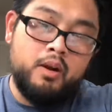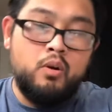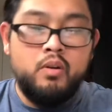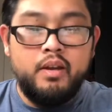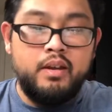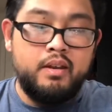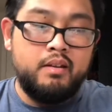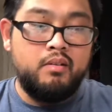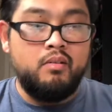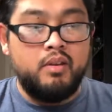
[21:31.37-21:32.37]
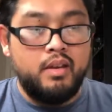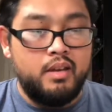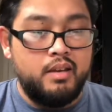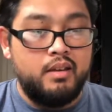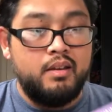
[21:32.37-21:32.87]
Okay, okay.
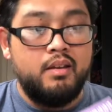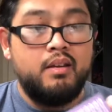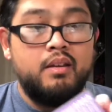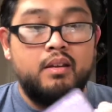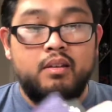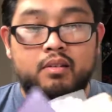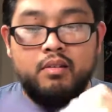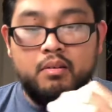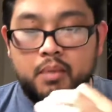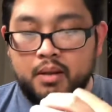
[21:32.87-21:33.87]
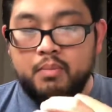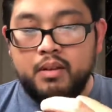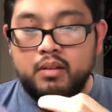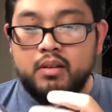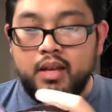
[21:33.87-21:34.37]
You're gonna make me
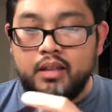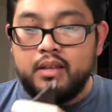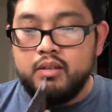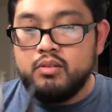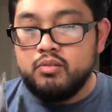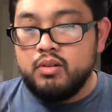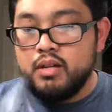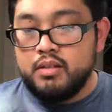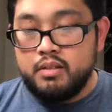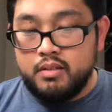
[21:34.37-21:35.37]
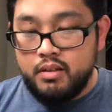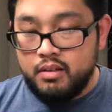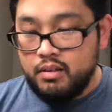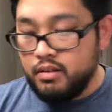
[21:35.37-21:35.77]
look at the instructions, huh?